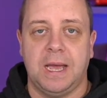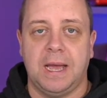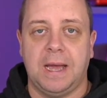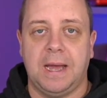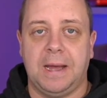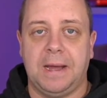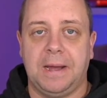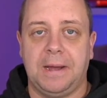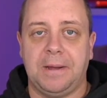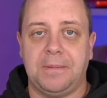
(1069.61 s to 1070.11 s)

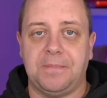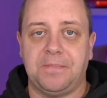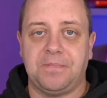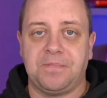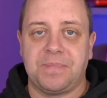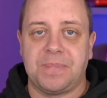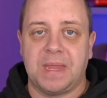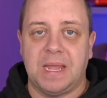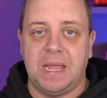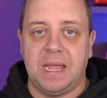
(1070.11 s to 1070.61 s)
And
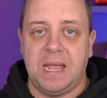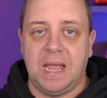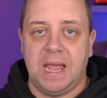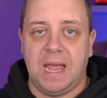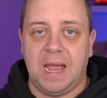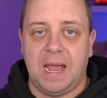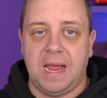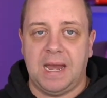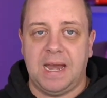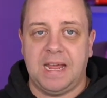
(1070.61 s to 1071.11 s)

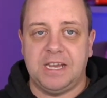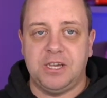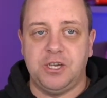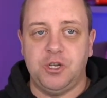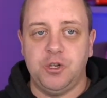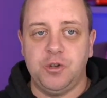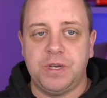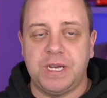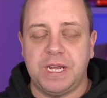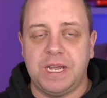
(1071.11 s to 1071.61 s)
I
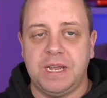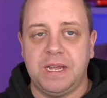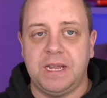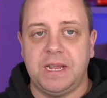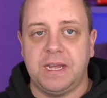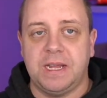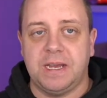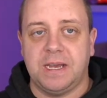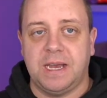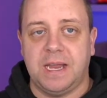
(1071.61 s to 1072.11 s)
do
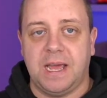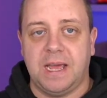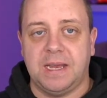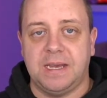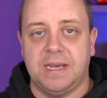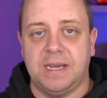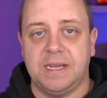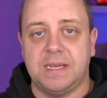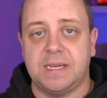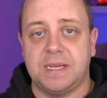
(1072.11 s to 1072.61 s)
think
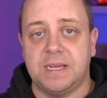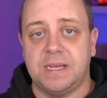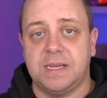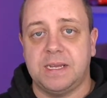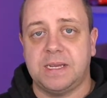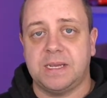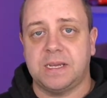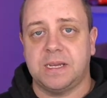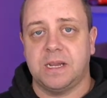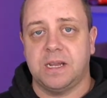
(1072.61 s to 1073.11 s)
that this
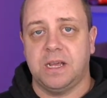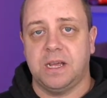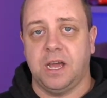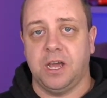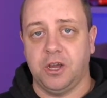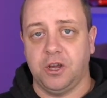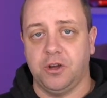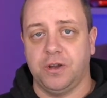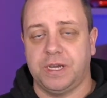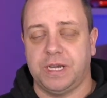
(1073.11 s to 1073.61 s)
is
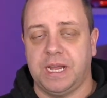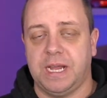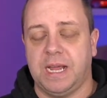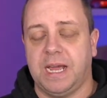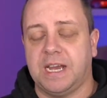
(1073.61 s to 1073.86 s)
a good thing.